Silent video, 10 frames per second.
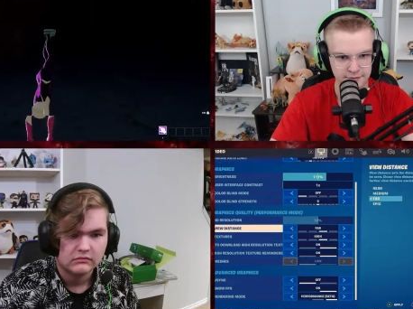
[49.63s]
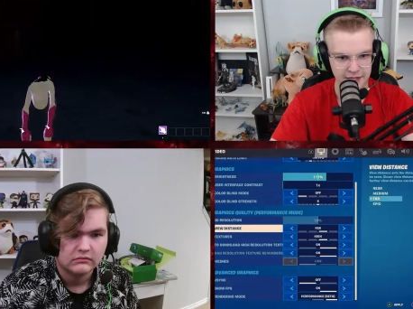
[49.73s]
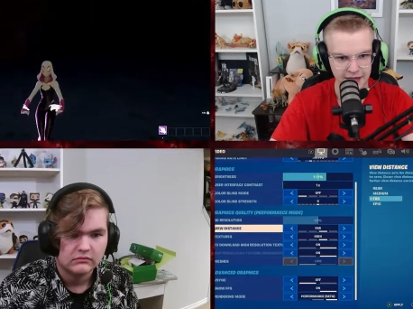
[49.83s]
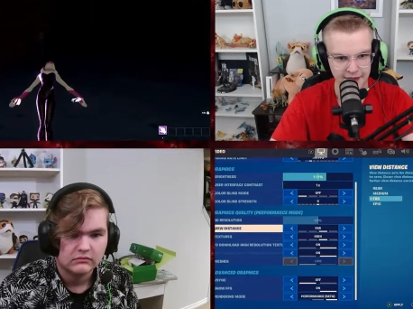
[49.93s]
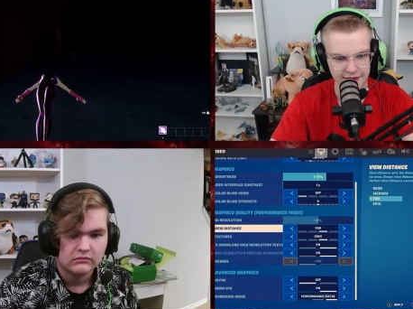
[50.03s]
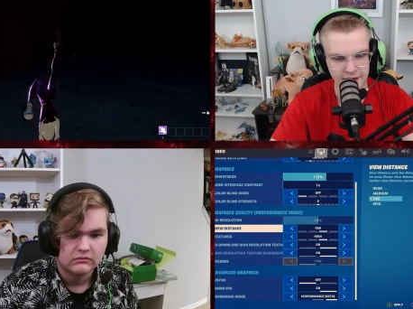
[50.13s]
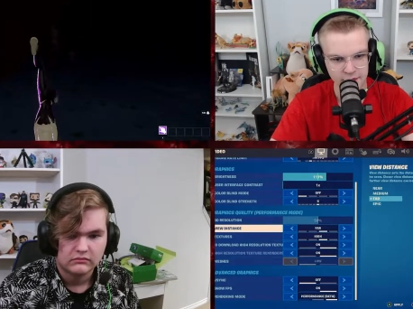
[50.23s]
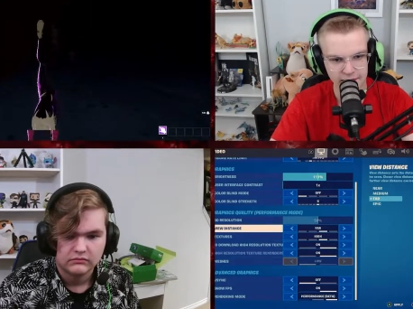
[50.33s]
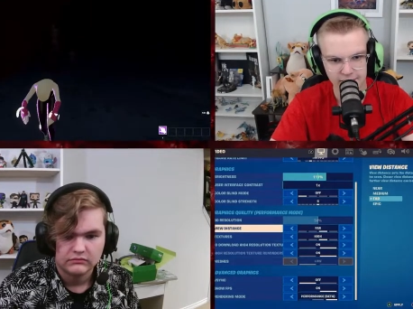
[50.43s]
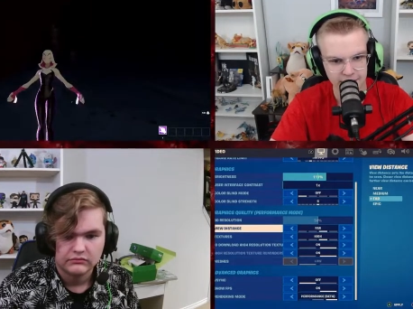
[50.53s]
Speaker 1: I like how they
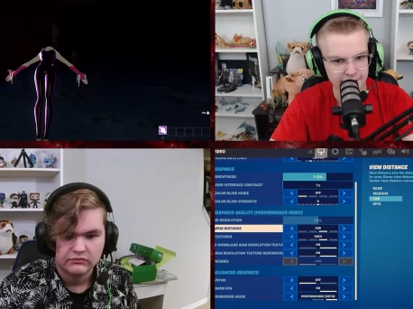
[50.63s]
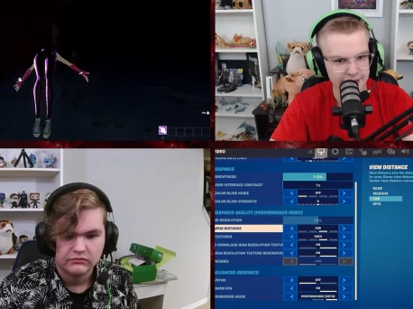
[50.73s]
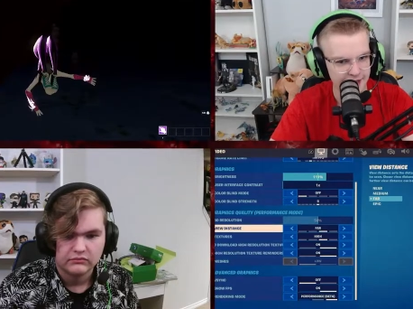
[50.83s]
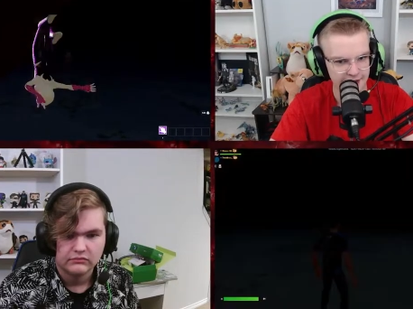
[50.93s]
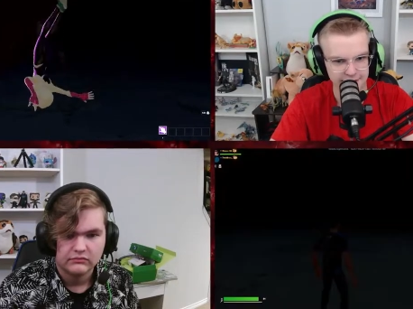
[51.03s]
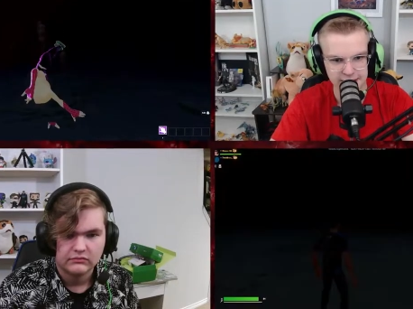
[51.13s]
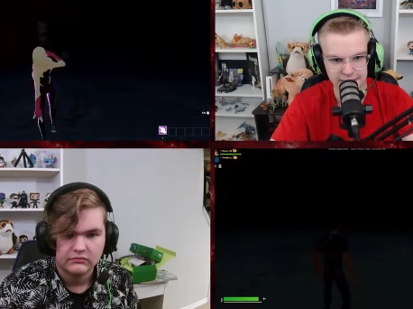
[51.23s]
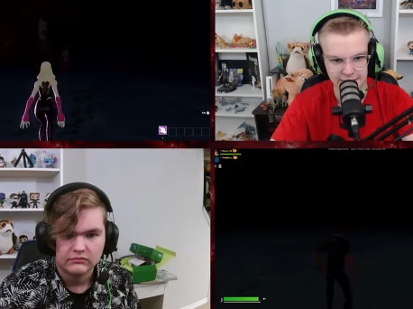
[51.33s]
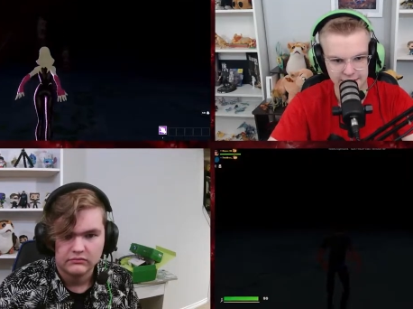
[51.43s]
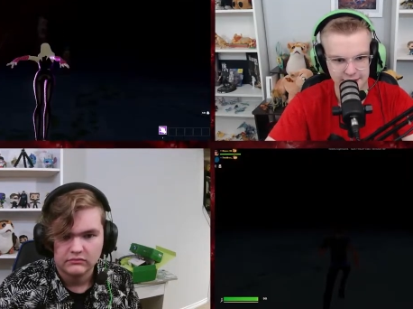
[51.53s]
have like the
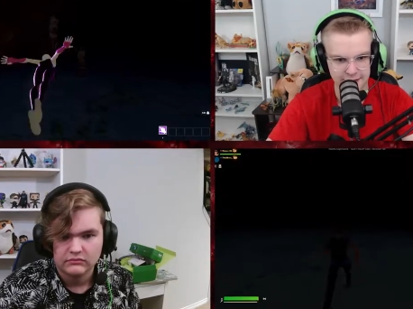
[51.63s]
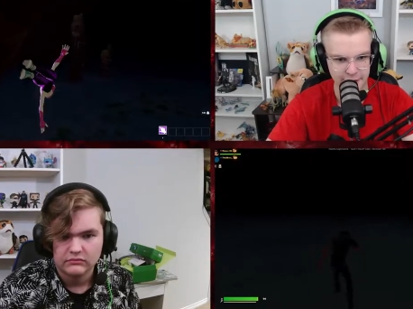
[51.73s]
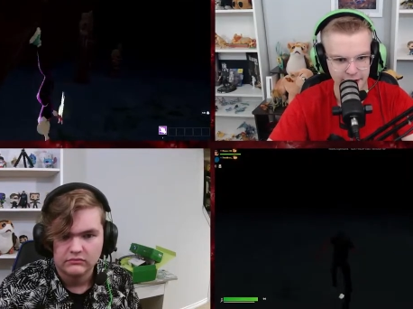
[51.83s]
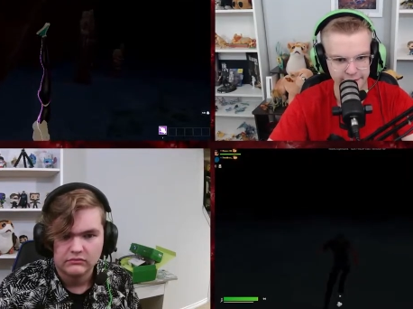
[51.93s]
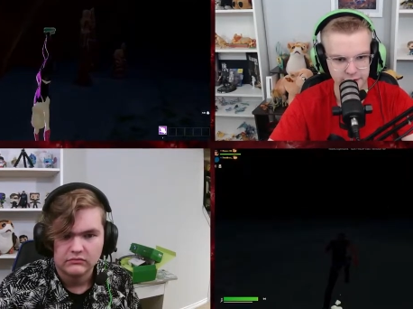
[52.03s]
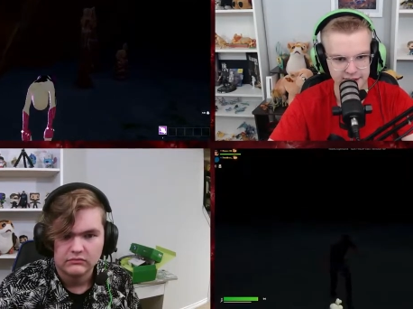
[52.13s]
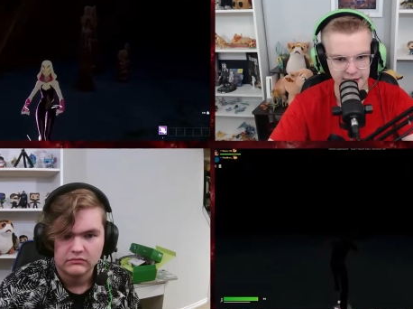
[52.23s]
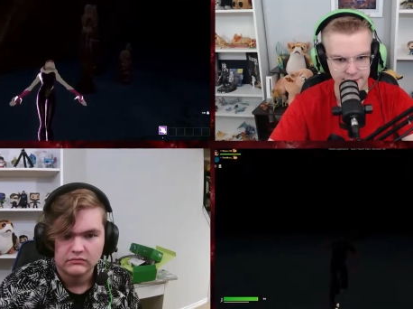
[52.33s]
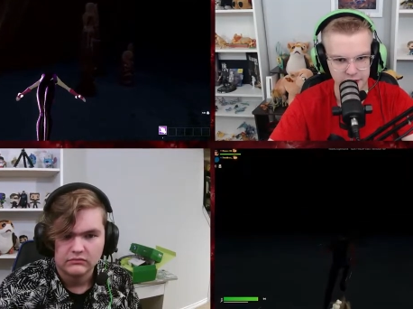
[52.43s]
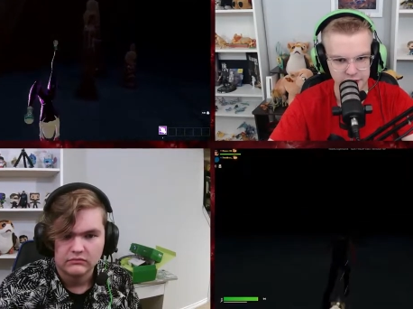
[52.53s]
into the Spider Verse
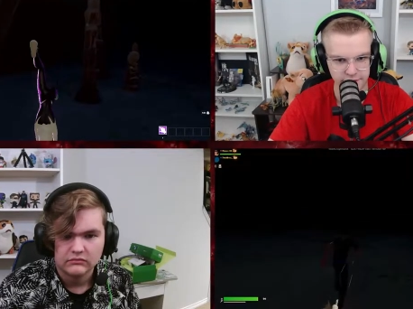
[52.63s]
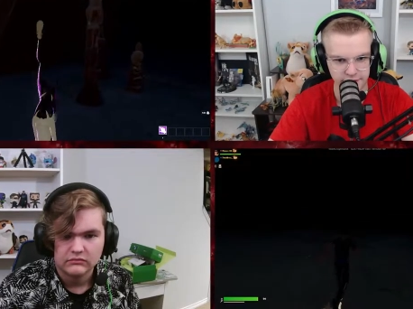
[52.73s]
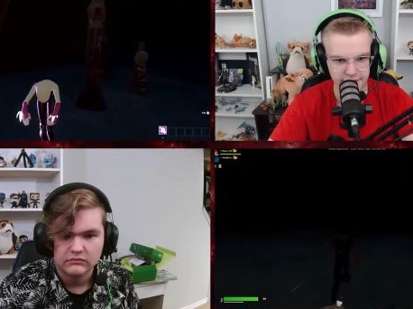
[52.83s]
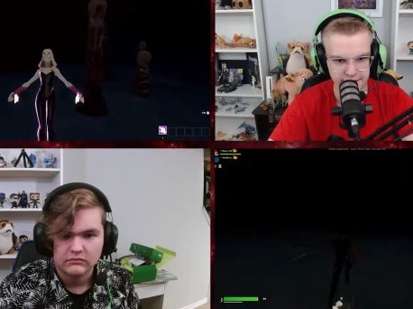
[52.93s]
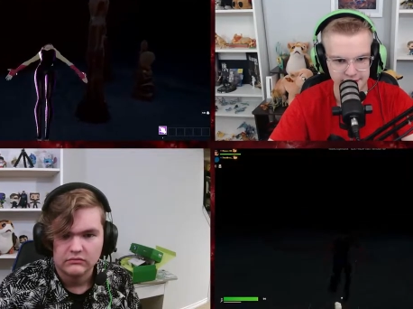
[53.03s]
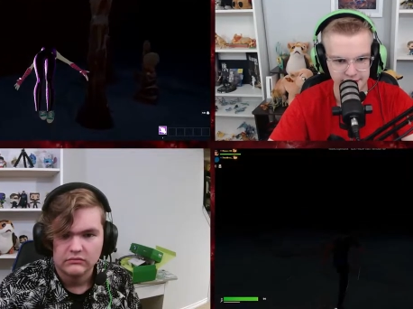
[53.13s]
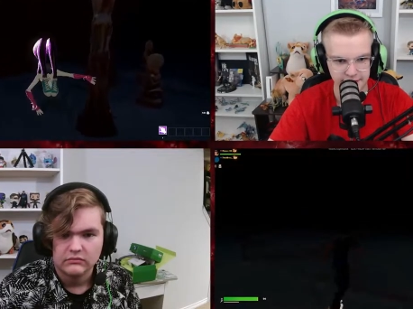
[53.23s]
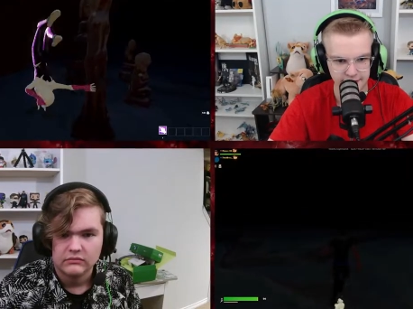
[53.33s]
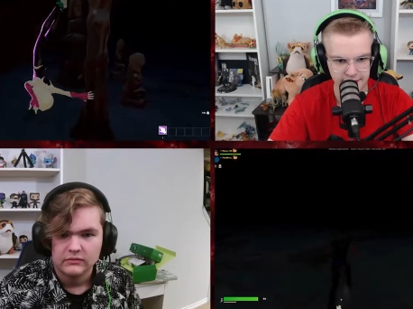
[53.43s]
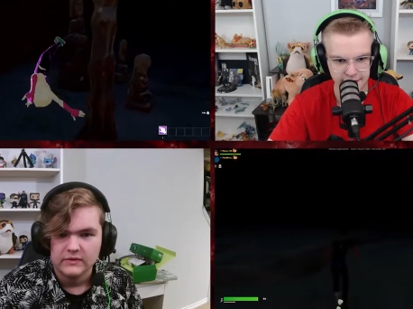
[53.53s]
animation for this.
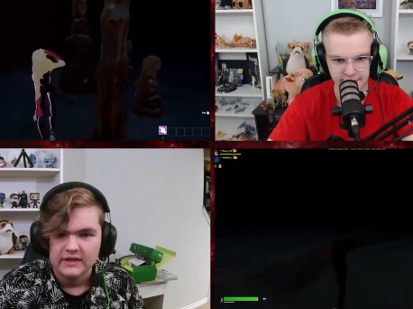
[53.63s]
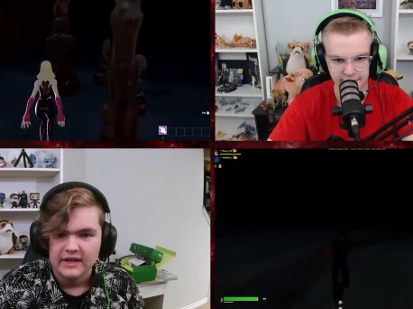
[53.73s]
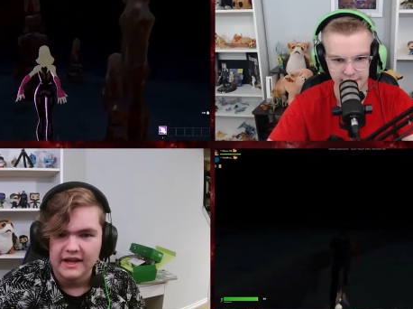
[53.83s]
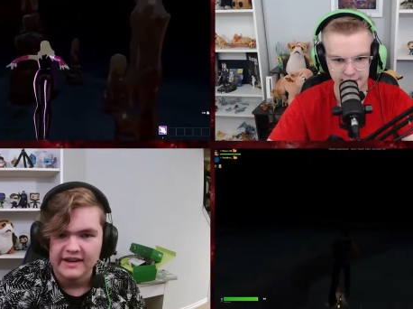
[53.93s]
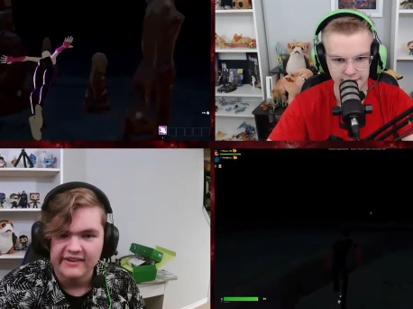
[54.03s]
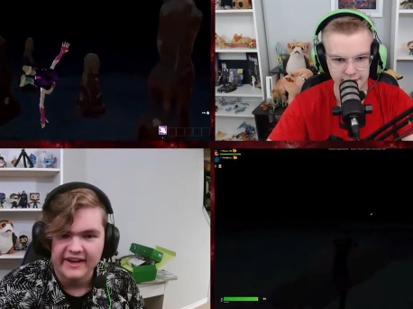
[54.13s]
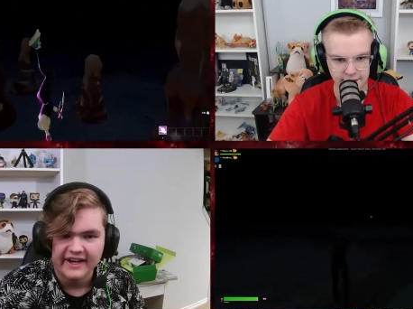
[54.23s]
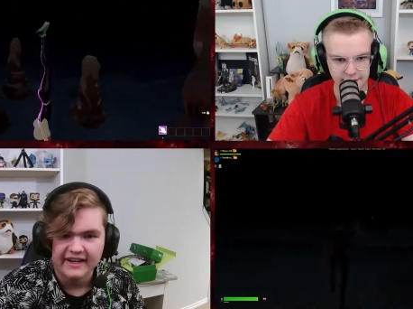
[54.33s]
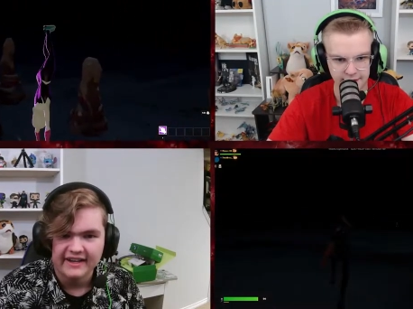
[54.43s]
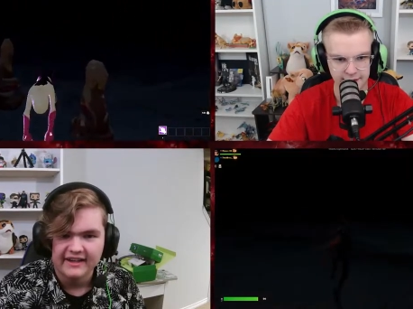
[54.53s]
Speaker 2: I know, right?
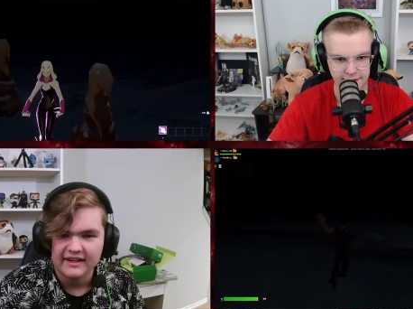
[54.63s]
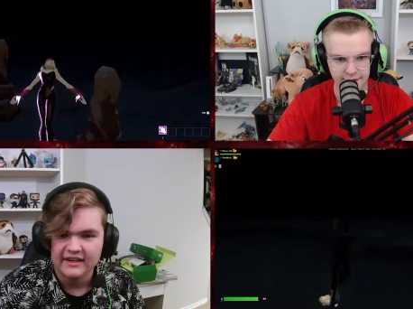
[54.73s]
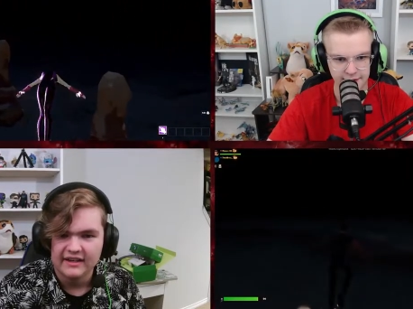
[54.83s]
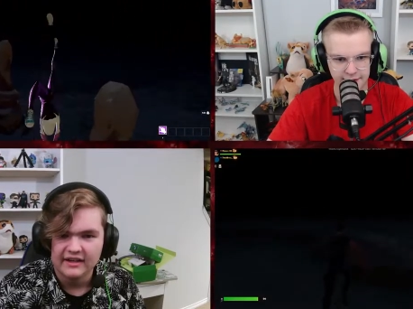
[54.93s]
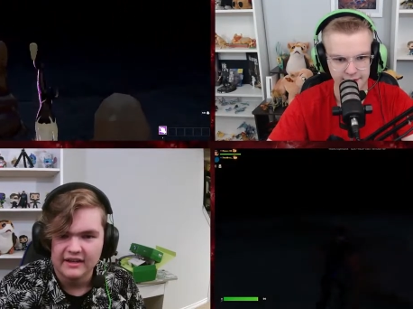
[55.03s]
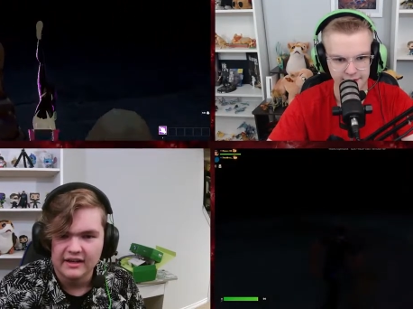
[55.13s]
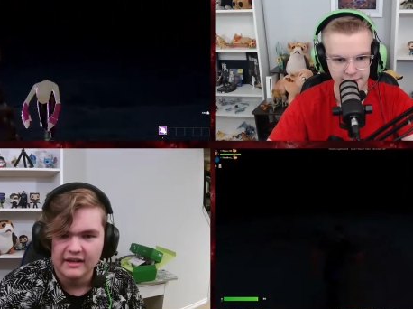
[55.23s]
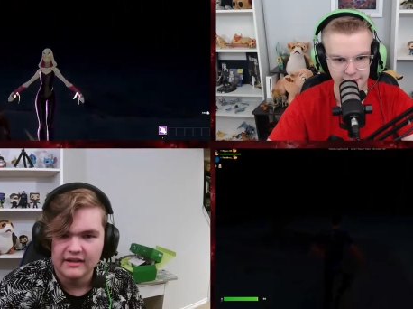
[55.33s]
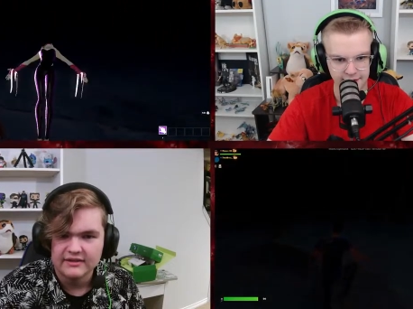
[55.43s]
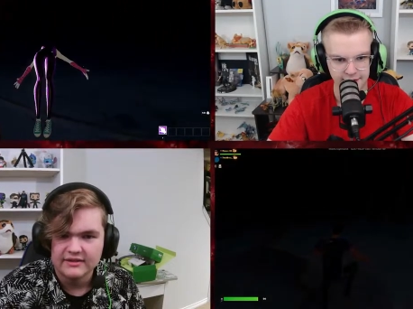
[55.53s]
Uh,
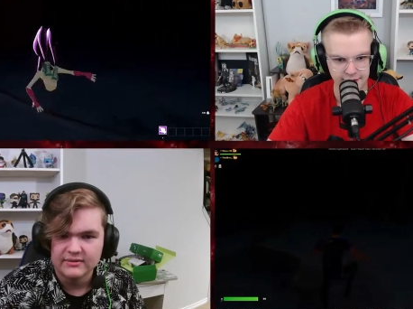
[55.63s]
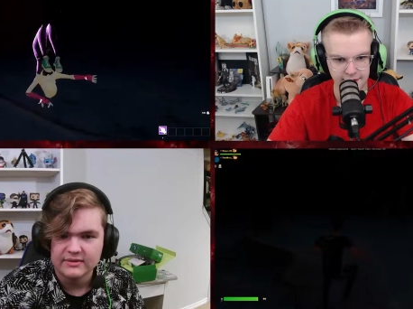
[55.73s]
so,